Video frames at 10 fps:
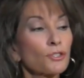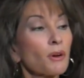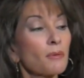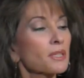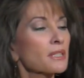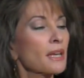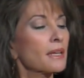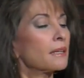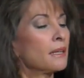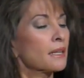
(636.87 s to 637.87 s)
you know, so I will
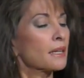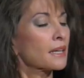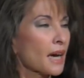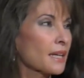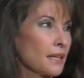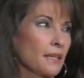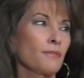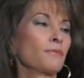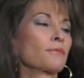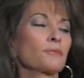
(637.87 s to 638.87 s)
say, God, I love